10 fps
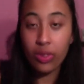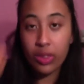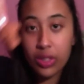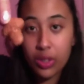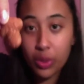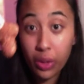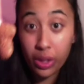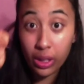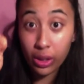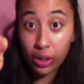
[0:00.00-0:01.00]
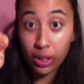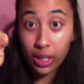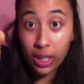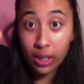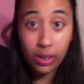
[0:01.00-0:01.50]
These are what they look
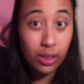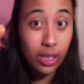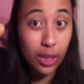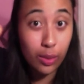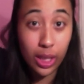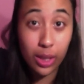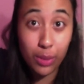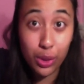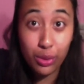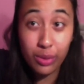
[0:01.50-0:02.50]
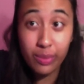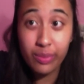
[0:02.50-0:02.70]
like, kind of like a mushroom.